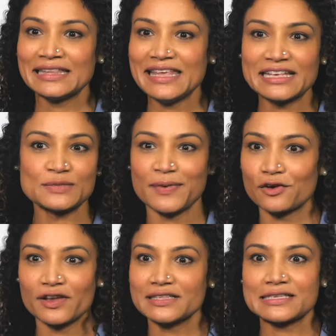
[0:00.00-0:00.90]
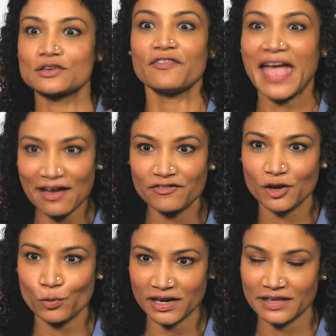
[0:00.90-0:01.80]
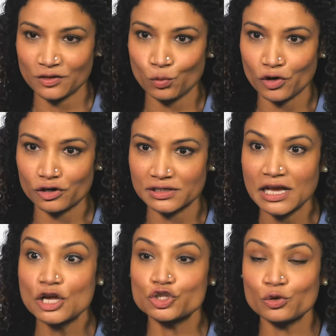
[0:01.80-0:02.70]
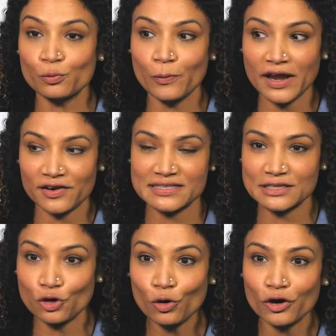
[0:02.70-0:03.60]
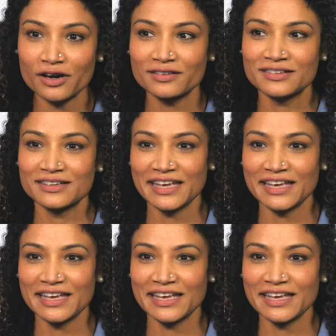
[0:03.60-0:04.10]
the experiences of everyone in the world so whereas your